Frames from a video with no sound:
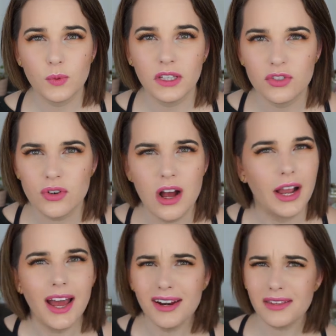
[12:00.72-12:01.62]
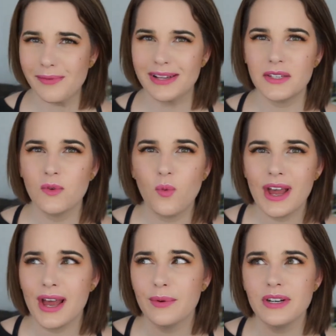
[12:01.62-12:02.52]
really strong. Another reason
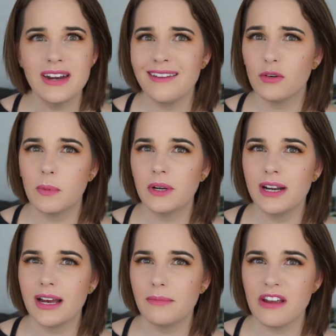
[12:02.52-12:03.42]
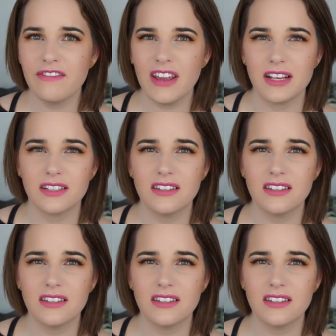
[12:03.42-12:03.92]
why I would never put it on my face.